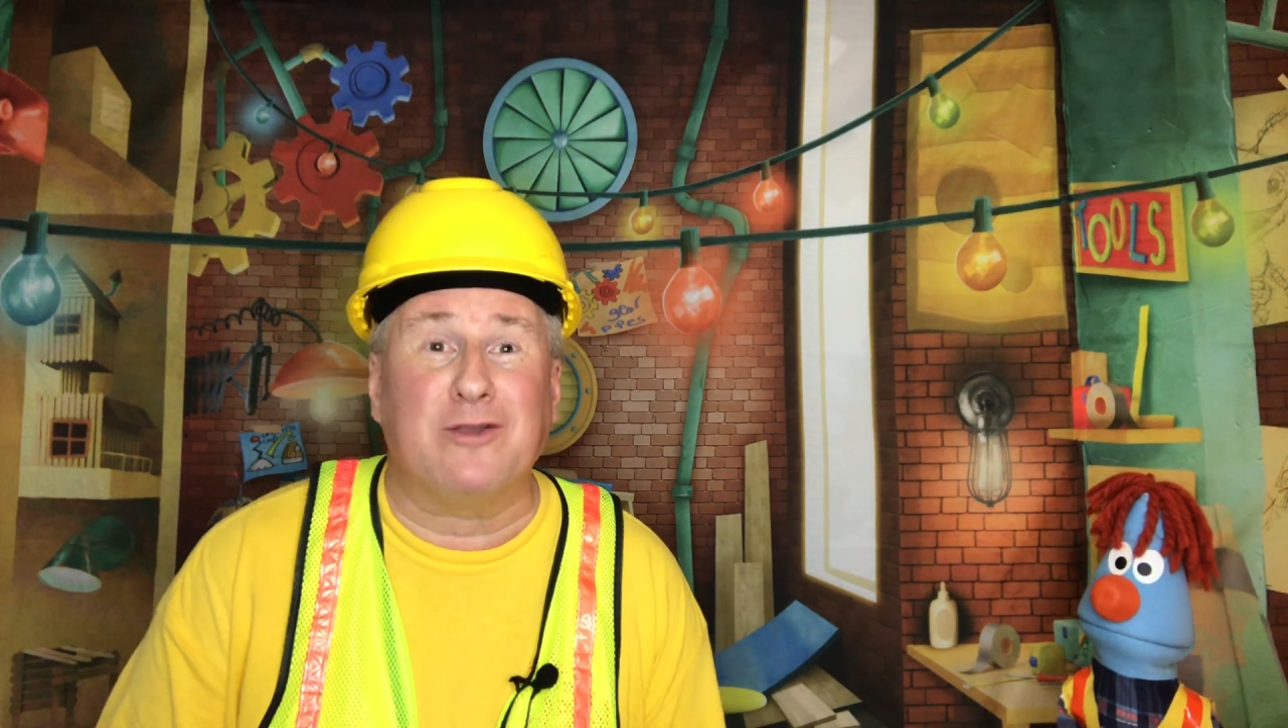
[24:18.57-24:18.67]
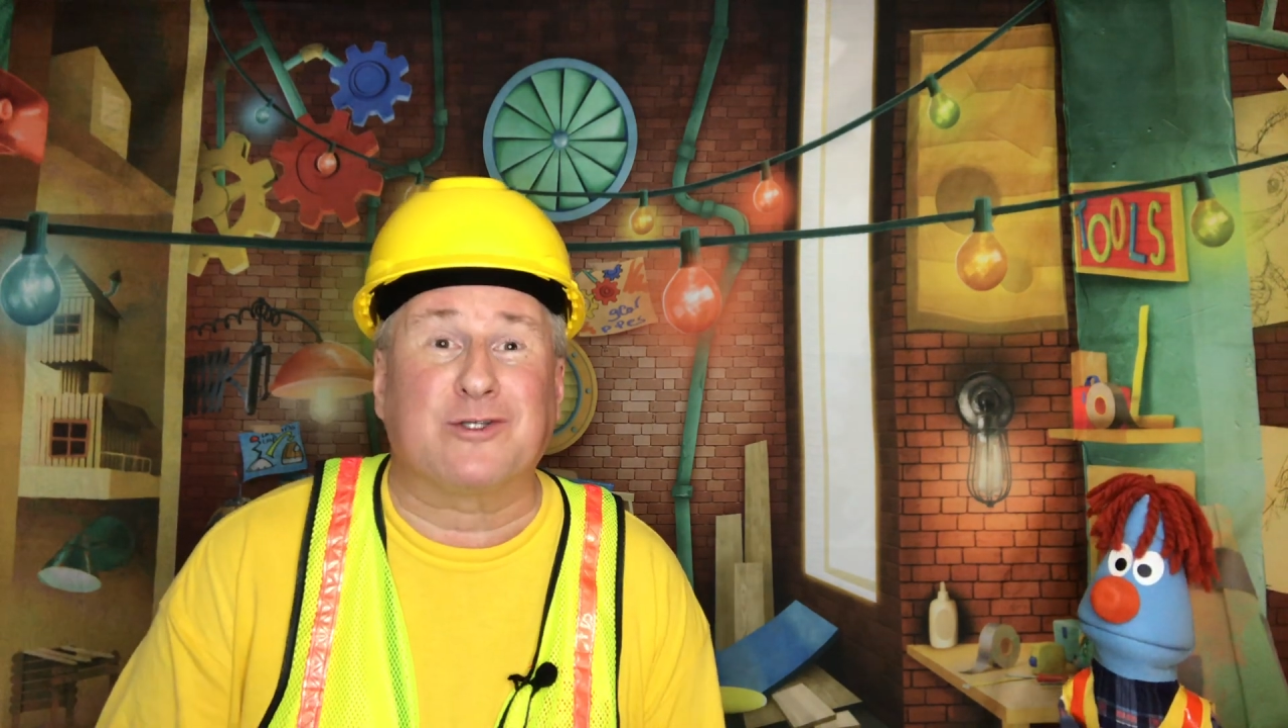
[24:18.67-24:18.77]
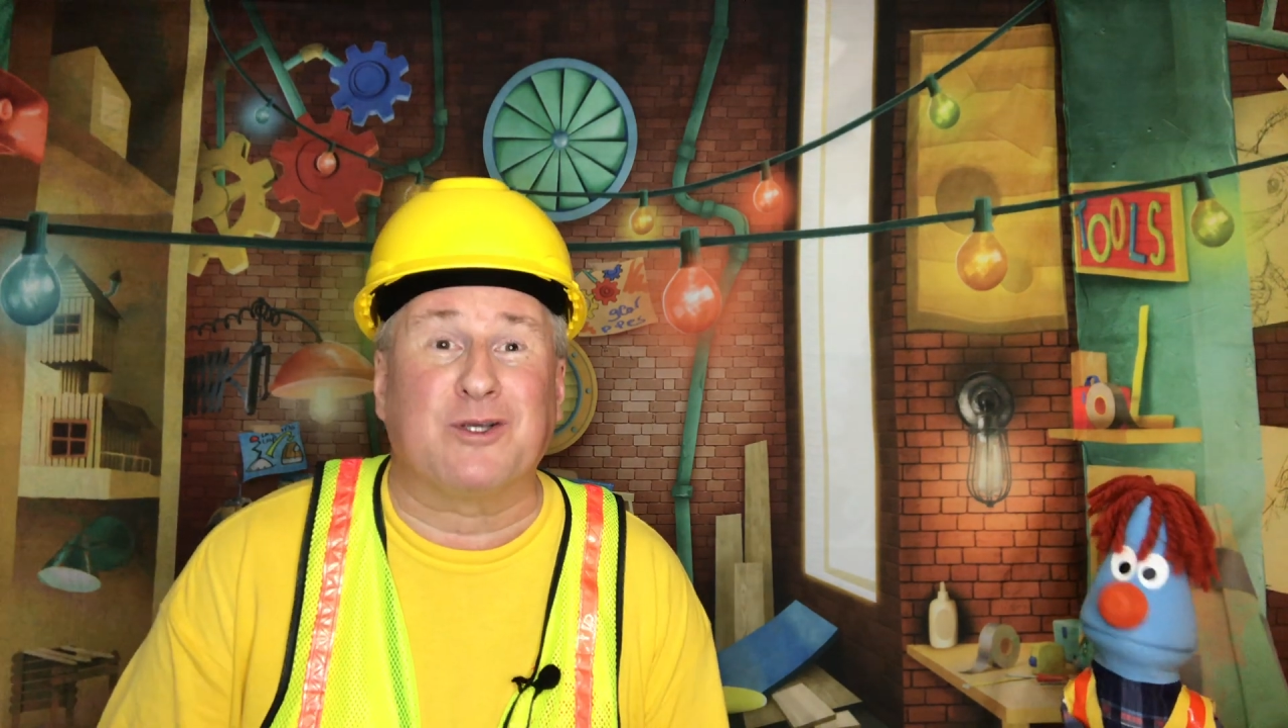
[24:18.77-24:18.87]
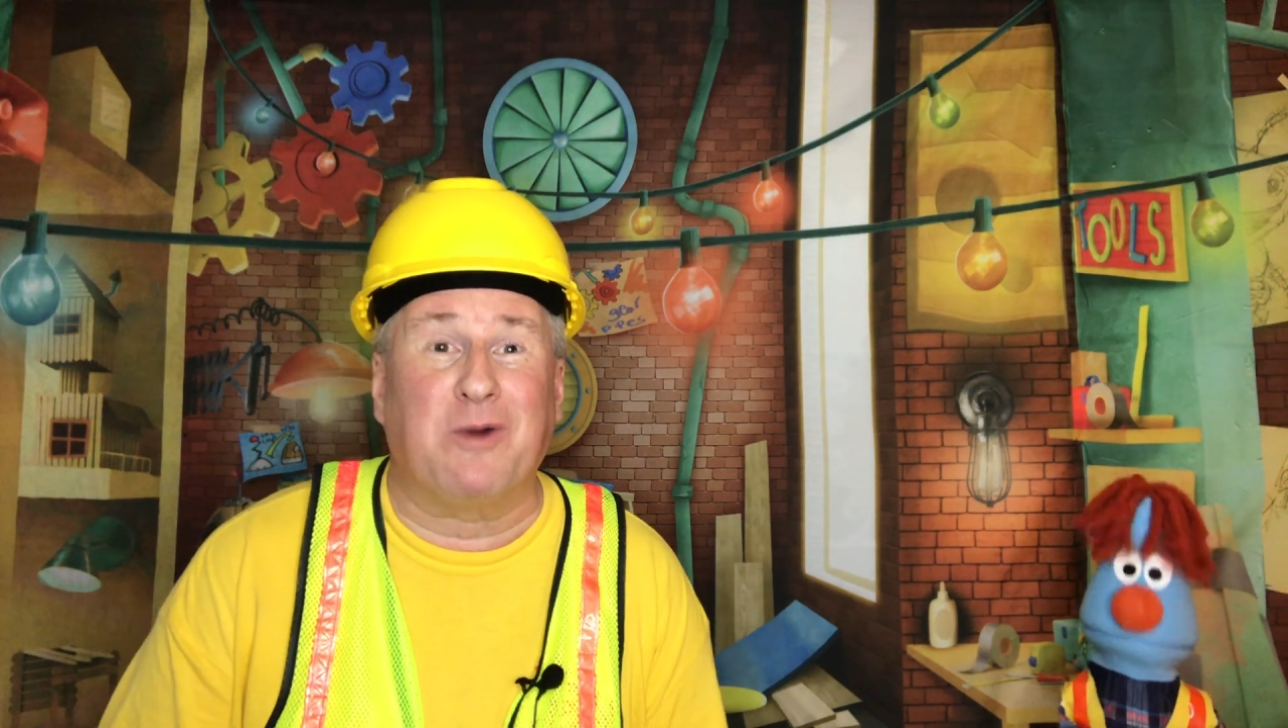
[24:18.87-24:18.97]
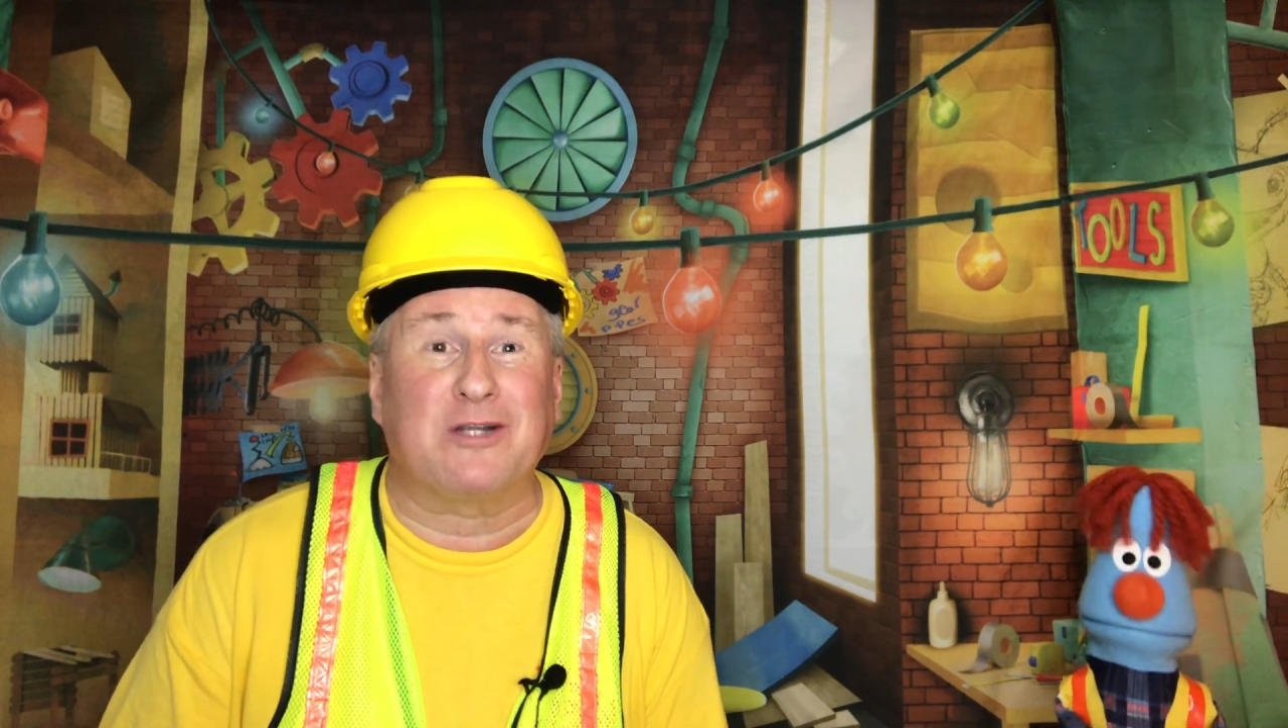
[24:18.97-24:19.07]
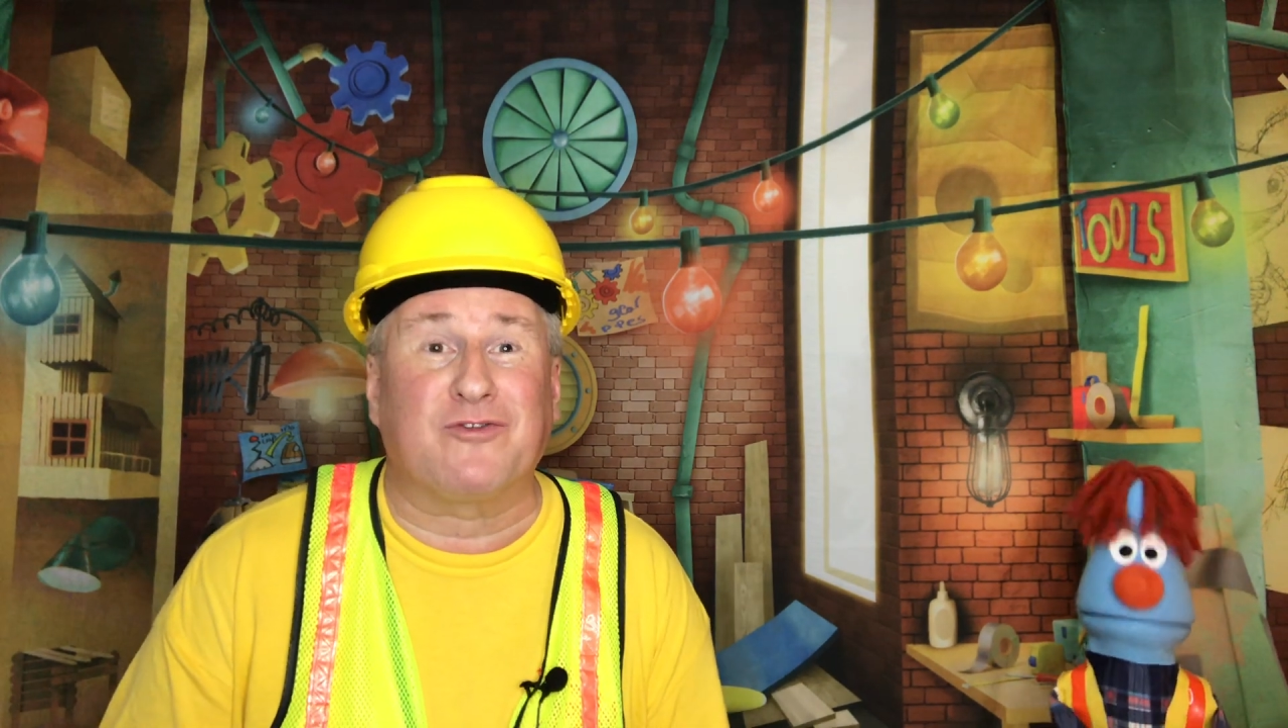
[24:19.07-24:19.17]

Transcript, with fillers: you so much